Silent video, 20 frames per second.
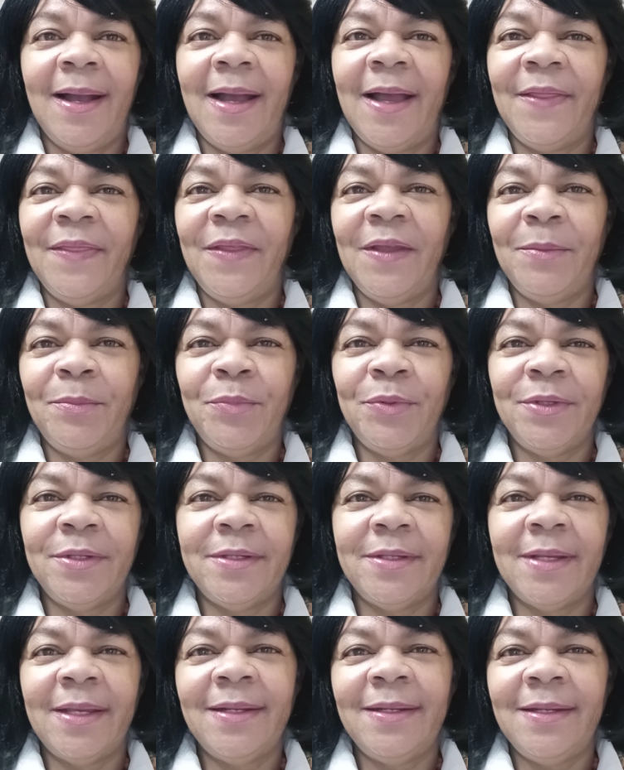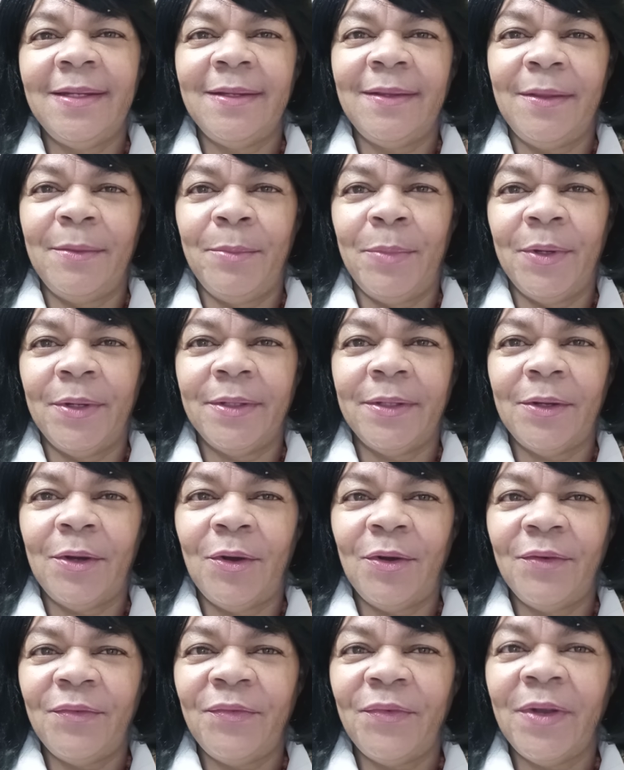And they presented the burnt
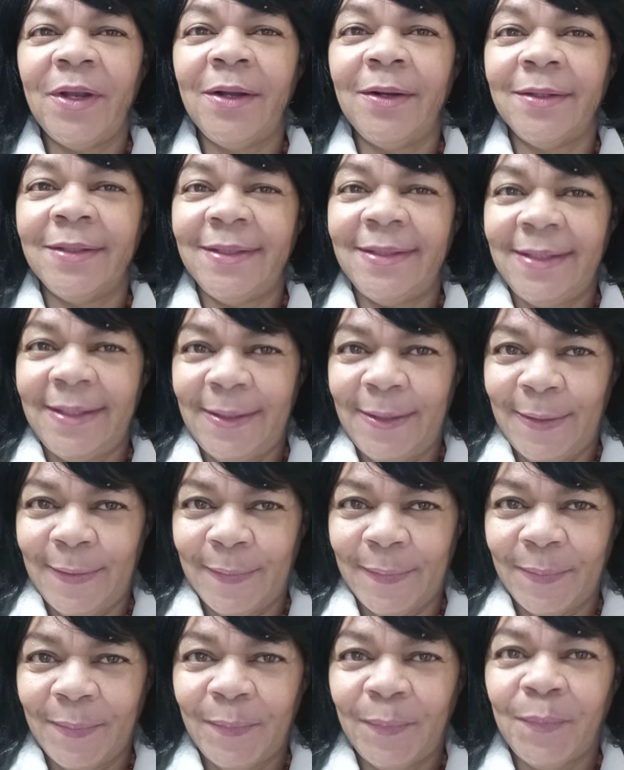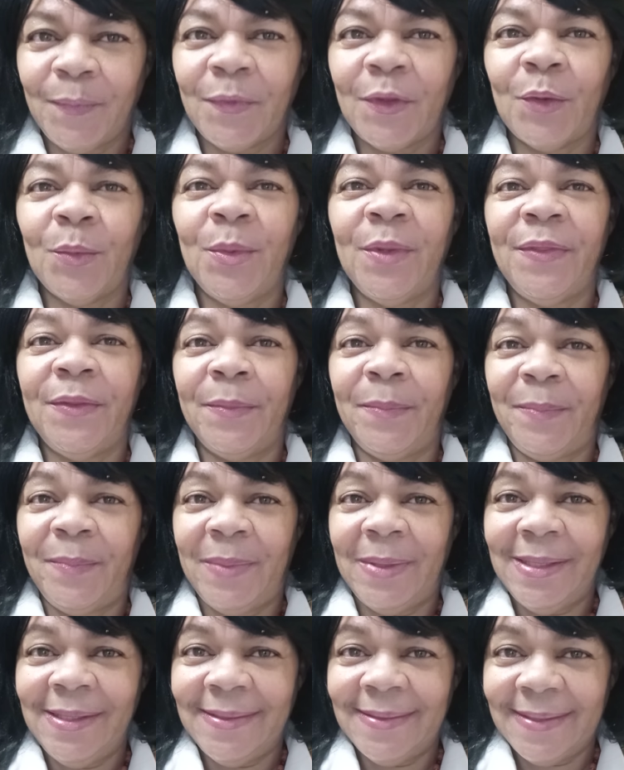offering unto him with the
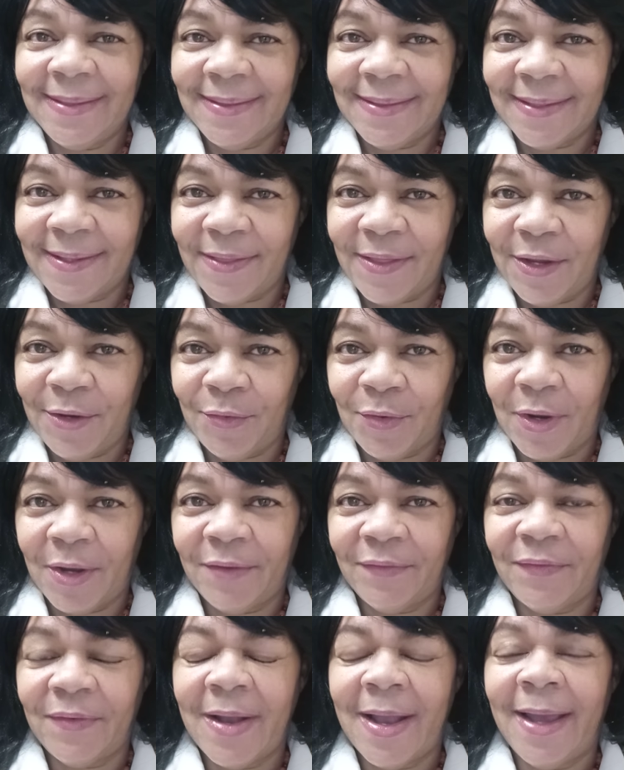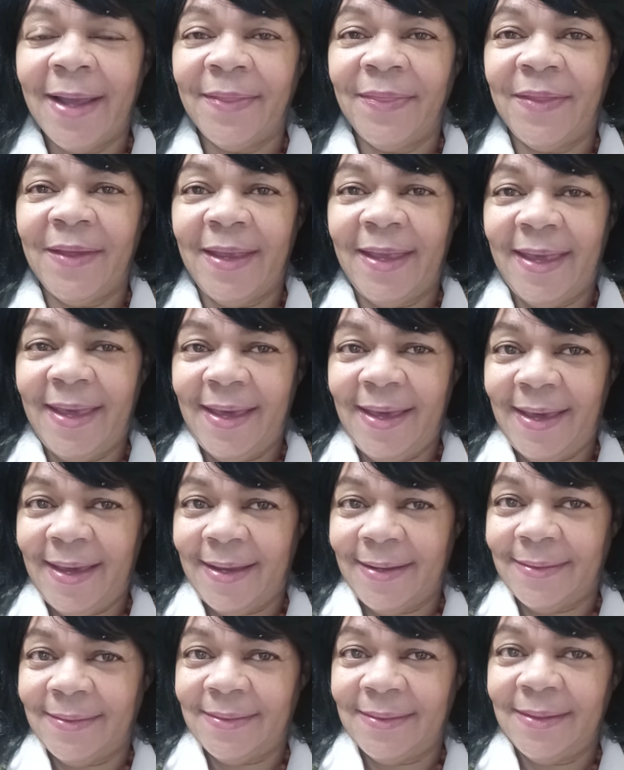pieces thereof and the
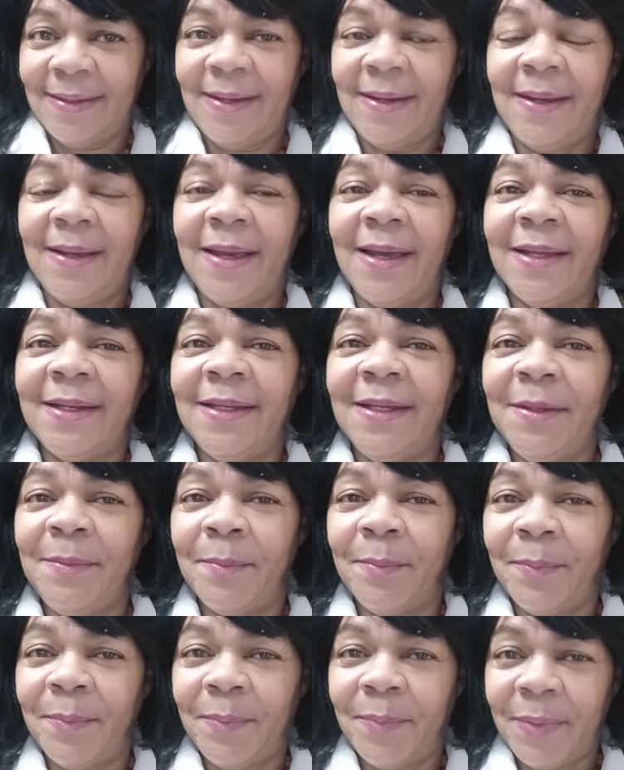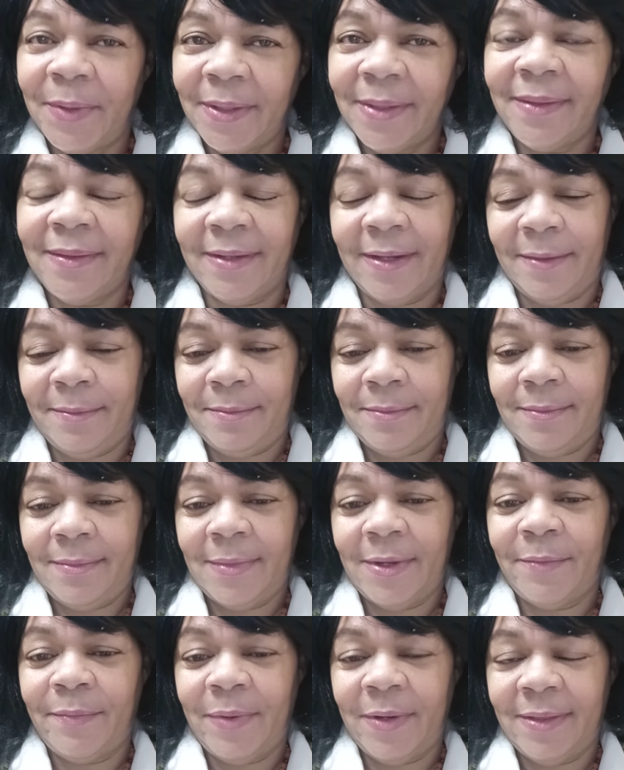head, and he burnt them
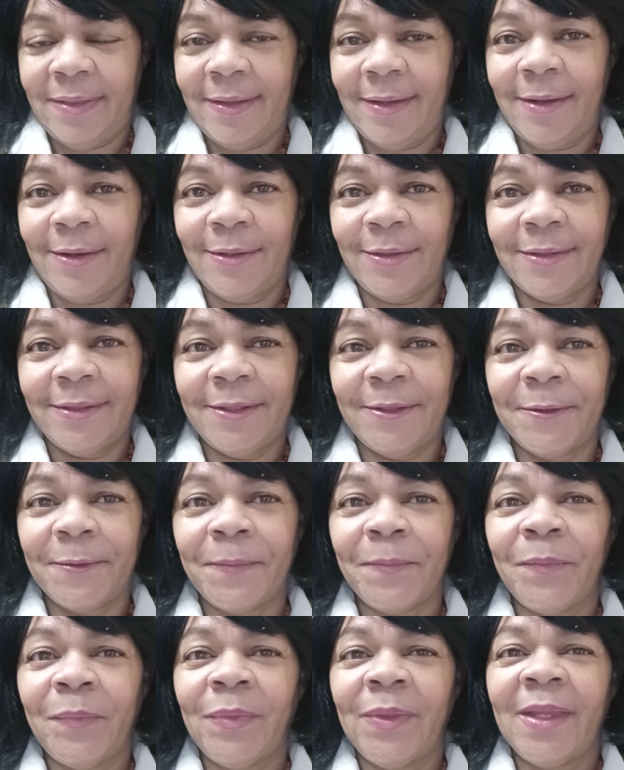upon the altar.